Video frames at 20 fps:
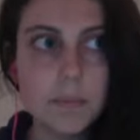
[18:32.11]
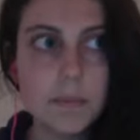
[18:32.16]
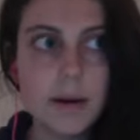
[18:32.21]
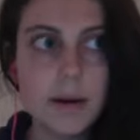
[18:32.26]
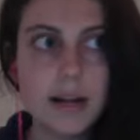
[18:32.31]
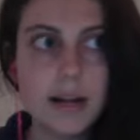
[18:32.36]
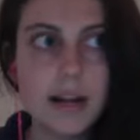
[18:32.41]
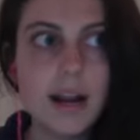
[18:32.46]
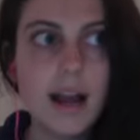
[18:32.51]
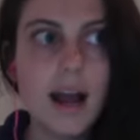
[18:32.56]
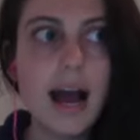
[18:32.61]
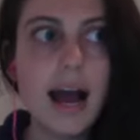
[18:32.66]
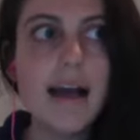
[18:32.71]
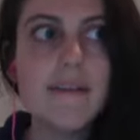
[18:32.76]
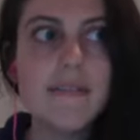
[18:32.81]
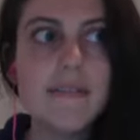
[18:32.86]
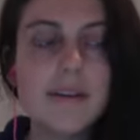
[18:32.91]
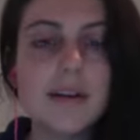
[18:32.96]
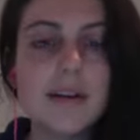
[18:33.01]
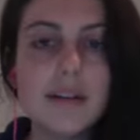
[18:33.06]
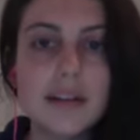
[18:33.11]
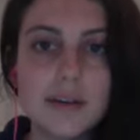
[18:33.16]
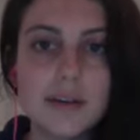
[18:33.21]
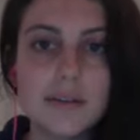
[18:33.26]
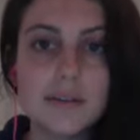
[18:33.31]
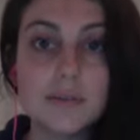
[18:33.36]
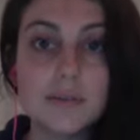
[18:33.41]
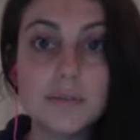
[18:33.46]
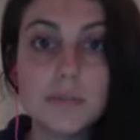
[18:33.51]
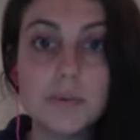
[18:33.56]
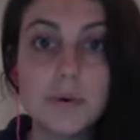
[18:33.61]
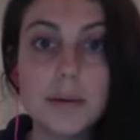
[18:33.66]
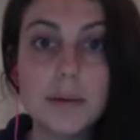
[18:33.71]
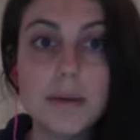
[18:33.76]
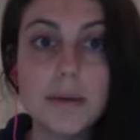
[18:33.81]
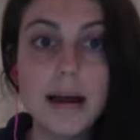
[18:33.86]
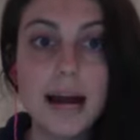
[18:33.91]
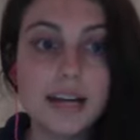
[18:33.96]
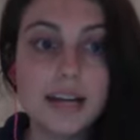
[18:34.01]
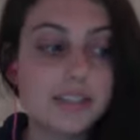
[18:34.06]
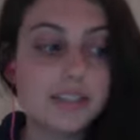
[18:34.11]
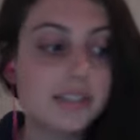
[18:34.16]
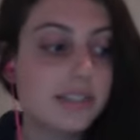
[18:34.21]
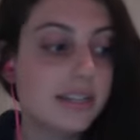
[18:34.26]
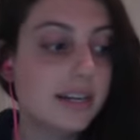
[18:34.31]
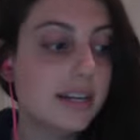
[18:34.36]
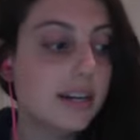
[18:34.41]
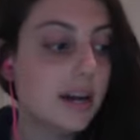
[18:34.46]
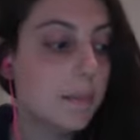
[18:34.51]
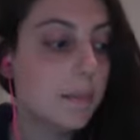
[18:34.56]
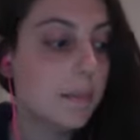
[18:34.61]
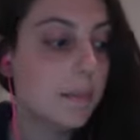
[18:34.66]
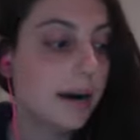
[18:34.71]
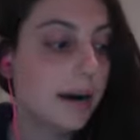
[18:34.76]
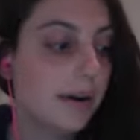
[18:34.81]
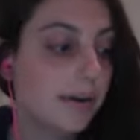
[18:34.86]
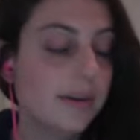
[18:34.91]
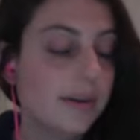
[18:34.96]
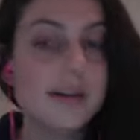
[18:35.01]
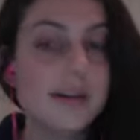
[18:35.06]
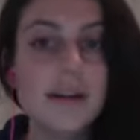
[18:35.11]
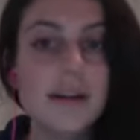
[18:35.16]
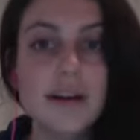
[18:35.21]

but I felt like I was more passionate about